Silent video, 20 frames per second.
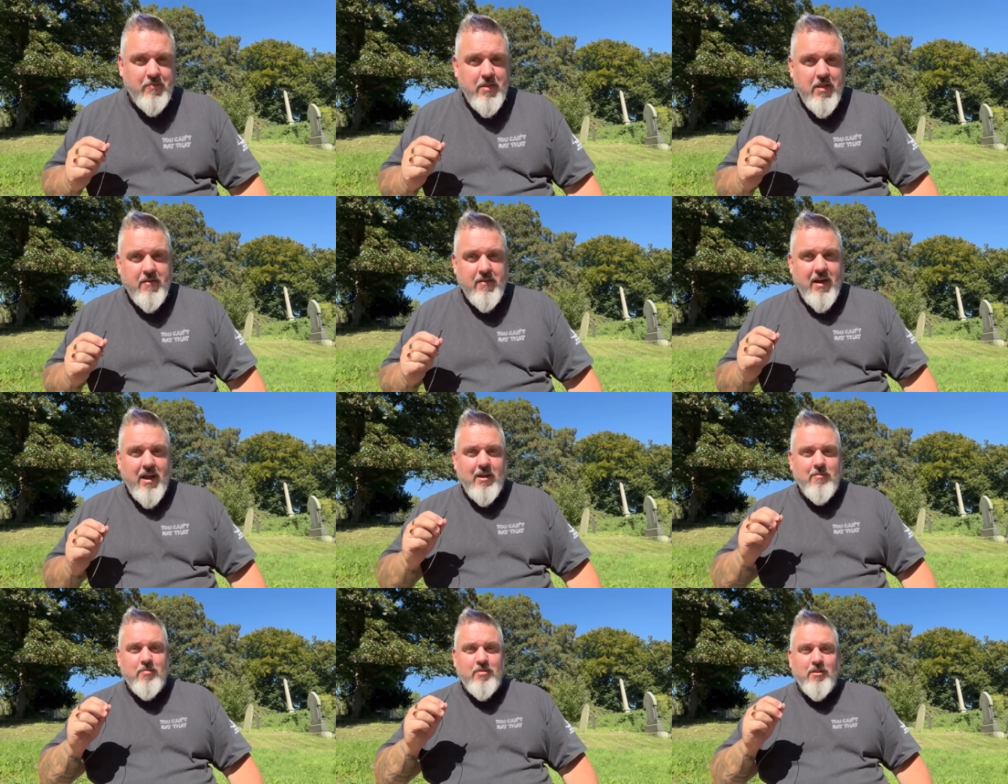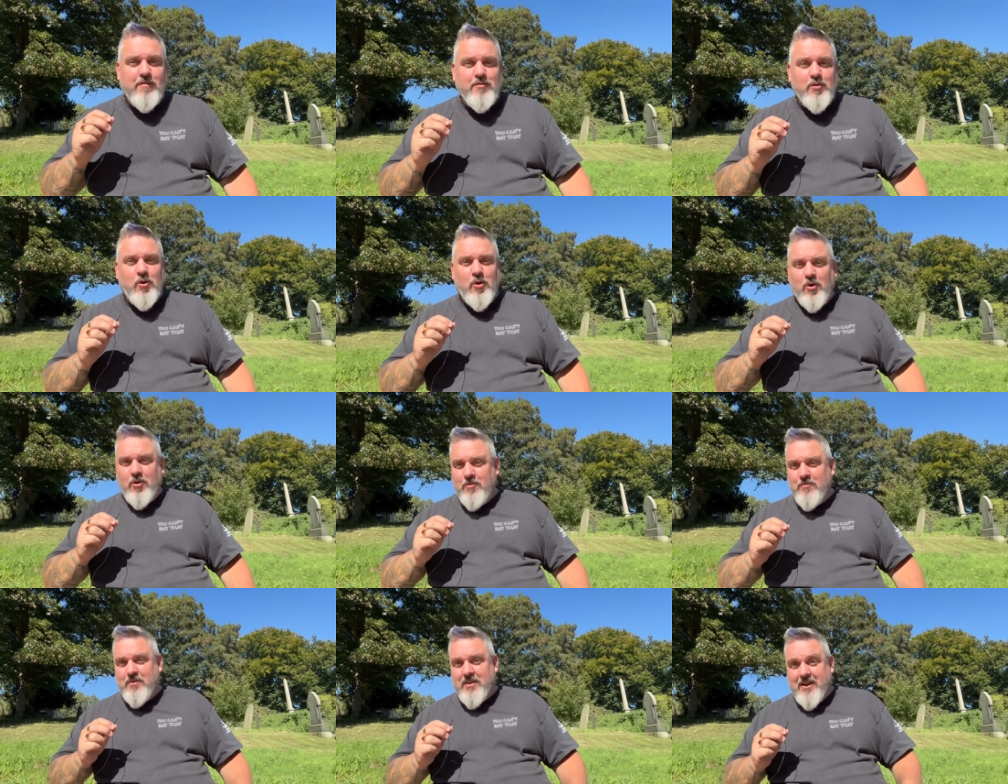Right, love you
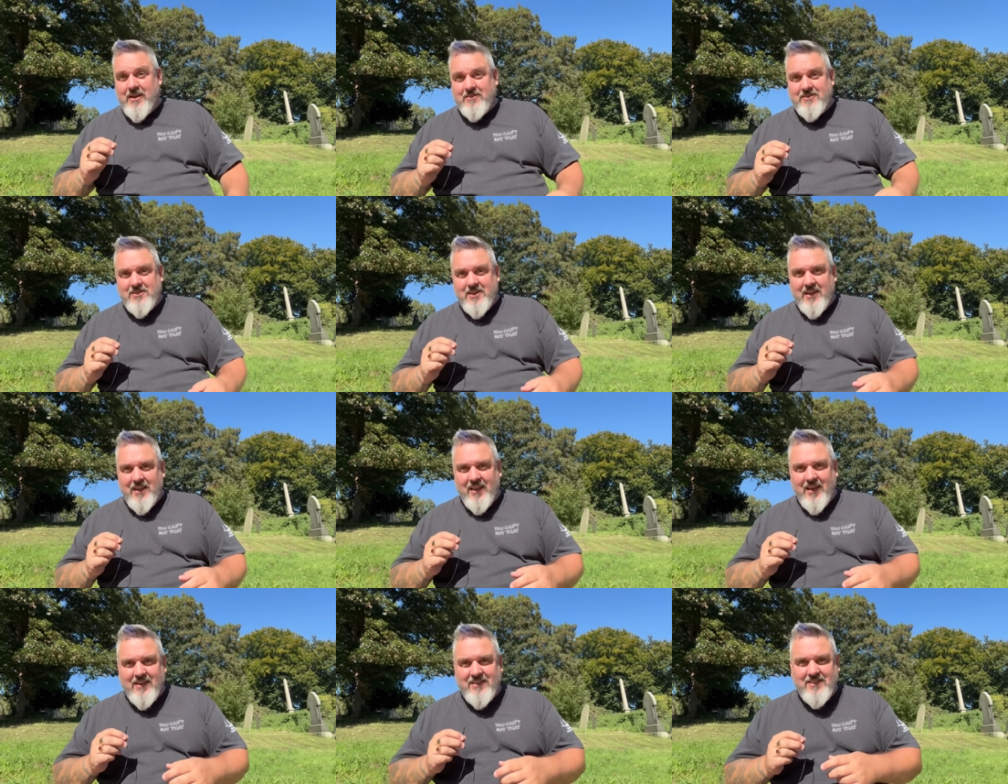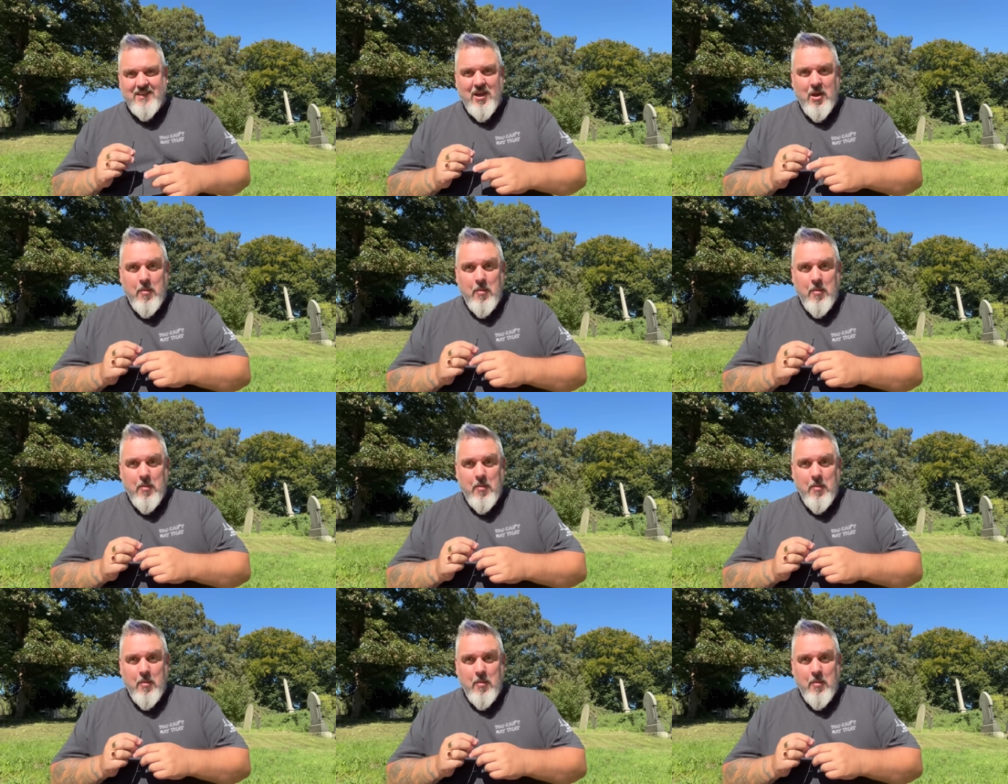all. I'll see you later.